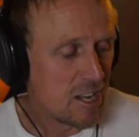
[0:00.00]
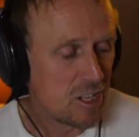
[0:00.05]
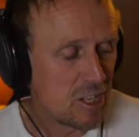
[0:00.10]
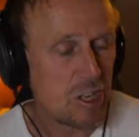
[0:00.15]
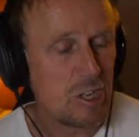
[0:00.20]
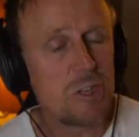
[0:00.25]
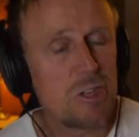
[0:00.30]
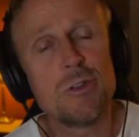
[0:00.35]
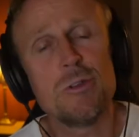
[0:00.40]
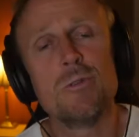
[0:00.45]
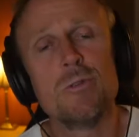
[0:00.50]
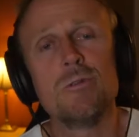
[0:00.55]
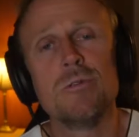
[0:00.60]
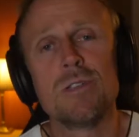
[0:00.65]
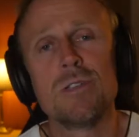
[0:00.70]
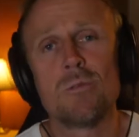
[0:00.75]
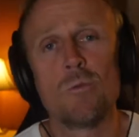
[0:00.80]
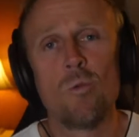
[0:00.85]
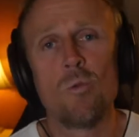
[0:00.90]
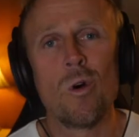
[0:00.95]
to
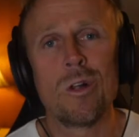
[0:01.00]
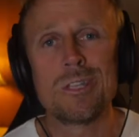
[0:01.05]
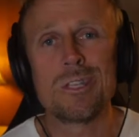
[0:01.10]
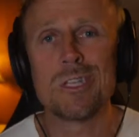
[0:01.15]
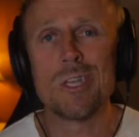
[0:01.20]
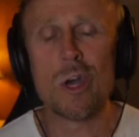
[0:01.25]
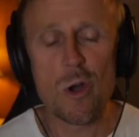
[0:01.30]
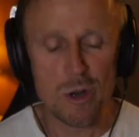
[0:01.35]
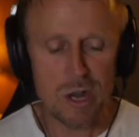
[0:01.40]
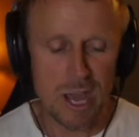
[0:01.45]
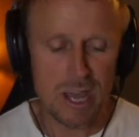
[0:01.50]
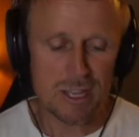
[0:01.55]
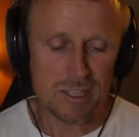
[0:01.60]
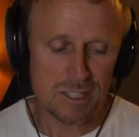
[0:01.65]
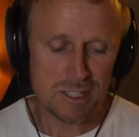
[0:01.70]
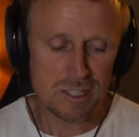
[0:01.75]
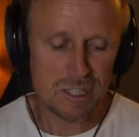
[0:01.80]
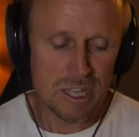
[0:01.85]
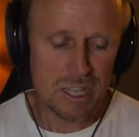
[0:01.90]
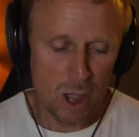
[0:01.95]
use what's known
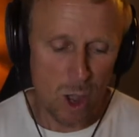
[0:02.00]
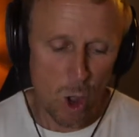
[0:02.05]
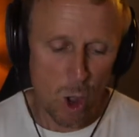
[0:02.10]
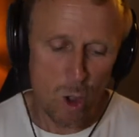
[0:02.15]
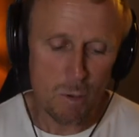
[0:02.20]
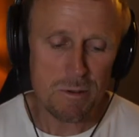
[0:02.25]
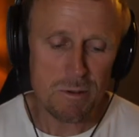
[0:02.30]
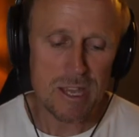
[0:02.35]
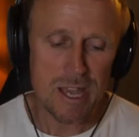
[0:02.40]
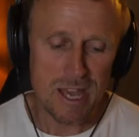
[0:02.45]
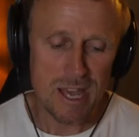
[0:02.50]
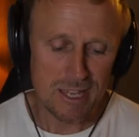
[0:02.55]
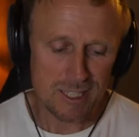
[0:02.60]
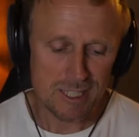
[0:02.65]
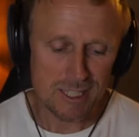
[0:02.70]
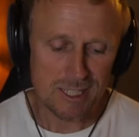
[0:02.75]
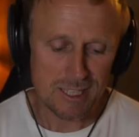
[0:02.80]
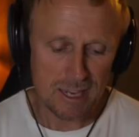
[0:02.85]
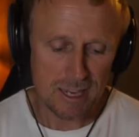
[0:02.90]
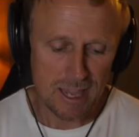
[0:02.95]
as the O B
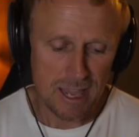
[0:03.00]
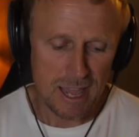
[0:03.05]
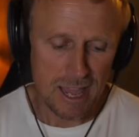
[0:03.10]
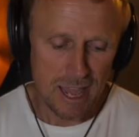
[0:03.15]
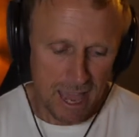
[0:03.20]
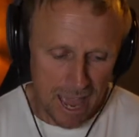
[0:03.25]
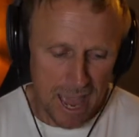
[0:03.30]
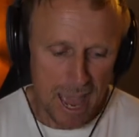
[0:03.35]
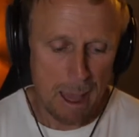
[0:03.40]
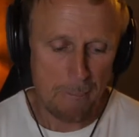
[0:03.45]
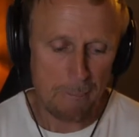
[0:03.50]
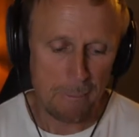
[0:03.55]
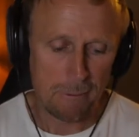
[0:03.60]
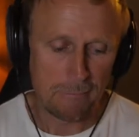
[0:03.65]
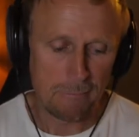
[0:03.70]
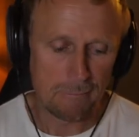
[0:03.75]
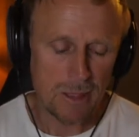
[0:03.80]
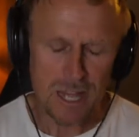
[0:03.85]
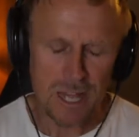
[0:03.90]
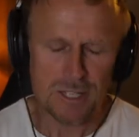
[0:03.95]
S app.
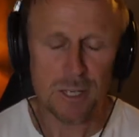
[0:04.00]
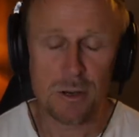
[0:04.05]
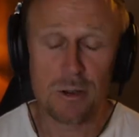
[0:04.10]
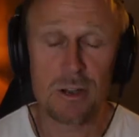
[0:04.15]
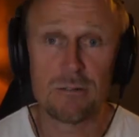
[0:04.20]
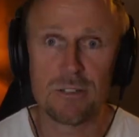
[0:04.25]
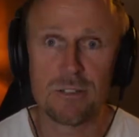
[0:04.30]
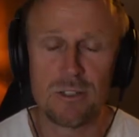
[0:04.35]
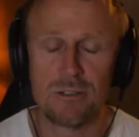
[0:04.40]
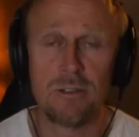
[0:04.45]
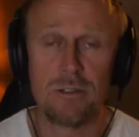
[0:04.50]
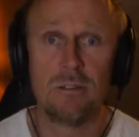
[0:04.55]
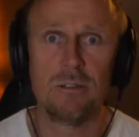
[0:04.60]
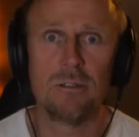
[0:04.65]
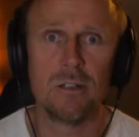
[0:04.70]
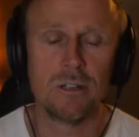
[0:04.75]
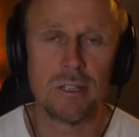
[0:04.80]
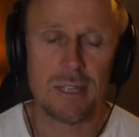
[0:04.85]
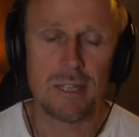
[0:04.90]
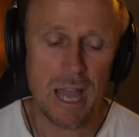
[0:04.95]
Ah, uh, sorry, shh,
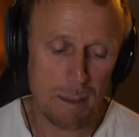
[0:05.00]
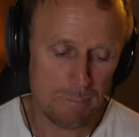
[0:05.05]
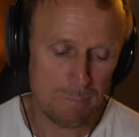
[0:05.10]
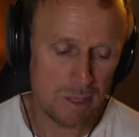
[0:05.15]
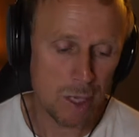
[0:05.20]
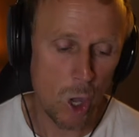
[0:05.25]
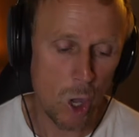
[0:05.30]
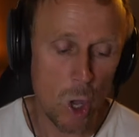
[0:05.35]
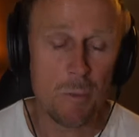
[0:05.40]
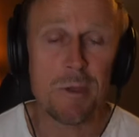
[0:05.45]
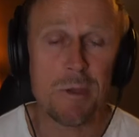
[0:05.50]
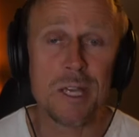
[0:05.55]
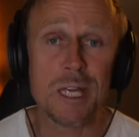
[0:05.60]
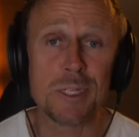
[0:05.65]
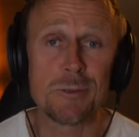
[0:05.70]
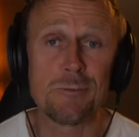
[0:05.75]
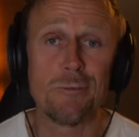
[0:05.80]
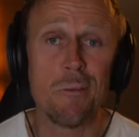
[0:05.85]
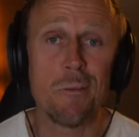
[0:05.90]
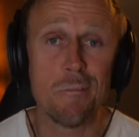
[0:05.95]
not the app, the O B
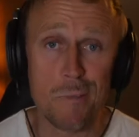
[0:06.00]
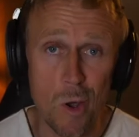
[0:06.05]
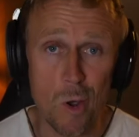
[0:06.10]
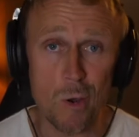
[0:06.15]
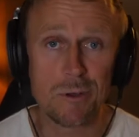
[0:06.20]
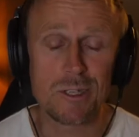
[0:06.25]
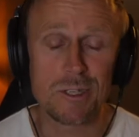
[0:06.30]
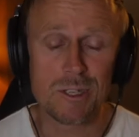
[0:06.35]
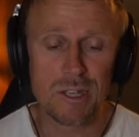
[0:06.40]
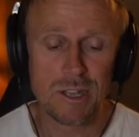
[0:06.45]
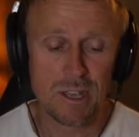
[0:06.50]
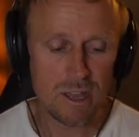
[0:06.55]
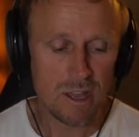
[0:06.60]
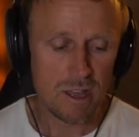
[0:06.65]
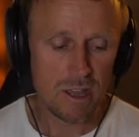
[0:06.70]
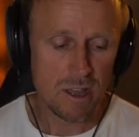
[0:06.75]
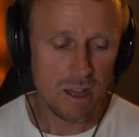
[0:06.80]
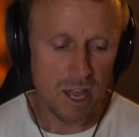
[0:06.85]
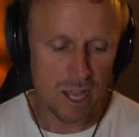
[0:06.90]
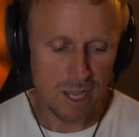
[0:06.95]
S remote.
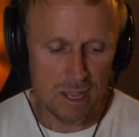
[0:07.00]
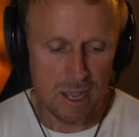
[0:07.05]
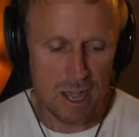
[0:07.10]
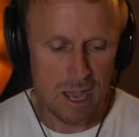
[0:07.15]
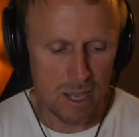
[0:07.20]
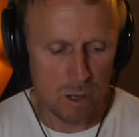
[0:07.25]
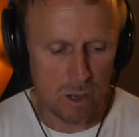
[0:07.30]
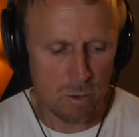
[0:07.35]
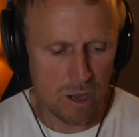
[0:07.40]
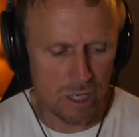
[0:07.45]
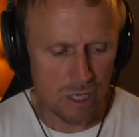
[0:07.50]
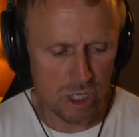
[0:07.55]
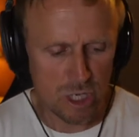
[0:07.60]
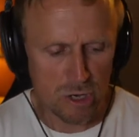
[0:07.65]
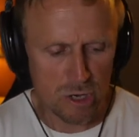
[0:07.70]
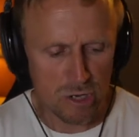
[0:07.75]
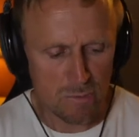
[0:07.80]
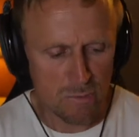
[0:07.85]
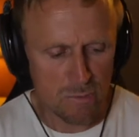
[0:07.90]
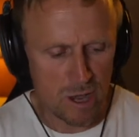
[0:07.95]
I can't quite show
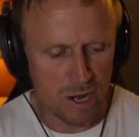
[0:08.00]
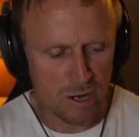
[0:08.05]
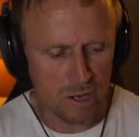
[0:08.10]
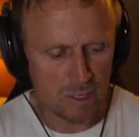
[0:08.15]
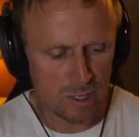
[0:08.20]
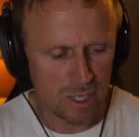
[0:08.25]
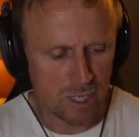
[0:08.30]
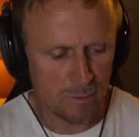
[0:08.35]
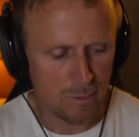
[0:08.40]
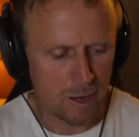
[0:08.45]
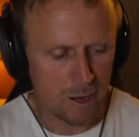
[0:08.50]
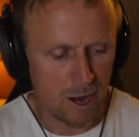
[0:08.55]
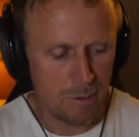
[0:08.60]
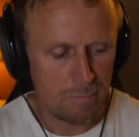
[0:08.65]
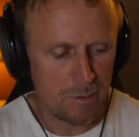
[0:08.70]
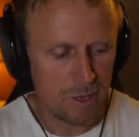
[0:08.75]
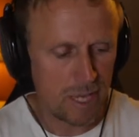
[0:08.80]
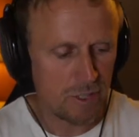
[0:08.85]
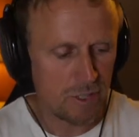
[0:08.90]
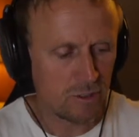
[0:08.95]
you mine because it's got my I
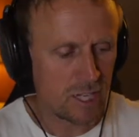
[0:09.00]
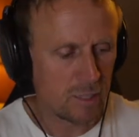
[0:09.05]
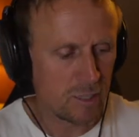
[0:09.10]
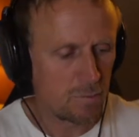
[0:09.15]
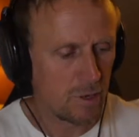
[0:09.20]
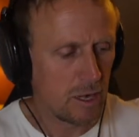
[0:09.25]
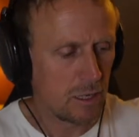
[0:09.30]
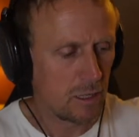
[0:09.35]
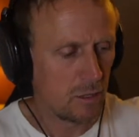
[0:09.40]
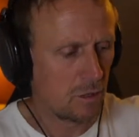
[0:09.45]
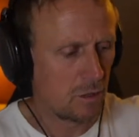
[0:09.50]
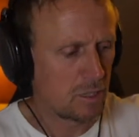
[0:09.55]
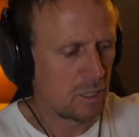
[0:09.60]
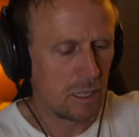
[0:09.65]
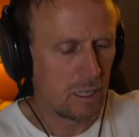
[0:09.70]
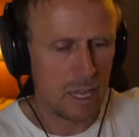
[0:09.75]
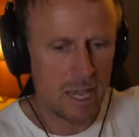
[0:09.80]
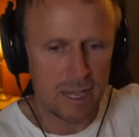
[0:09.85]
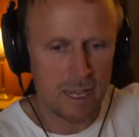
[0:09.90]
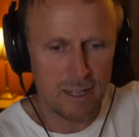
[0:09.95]
P address, but it looks
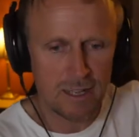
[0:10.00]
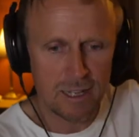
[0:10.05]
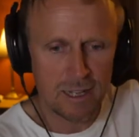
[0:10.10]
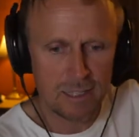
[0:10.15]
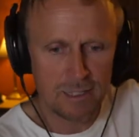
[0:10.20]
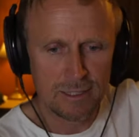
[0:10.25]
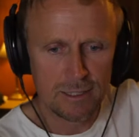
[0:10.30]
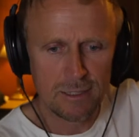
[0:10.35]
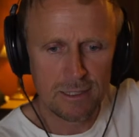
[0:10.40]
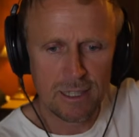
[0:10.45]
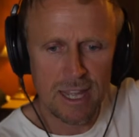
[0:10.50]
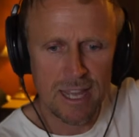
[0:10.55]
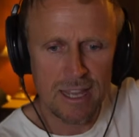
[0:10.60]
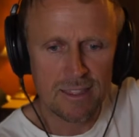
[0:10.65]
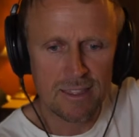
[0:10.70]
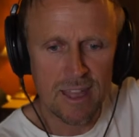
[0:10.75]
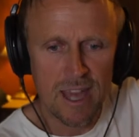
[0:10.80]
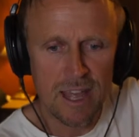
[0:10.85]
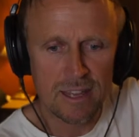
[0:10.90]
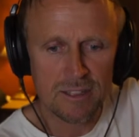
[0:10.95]
like a little
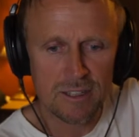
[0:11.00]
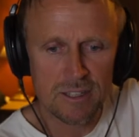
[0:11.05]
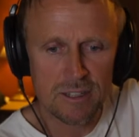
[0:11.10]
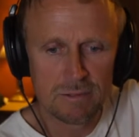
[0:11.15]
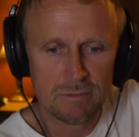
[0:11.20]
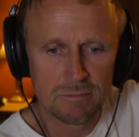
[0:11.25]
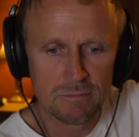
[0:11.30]
like that.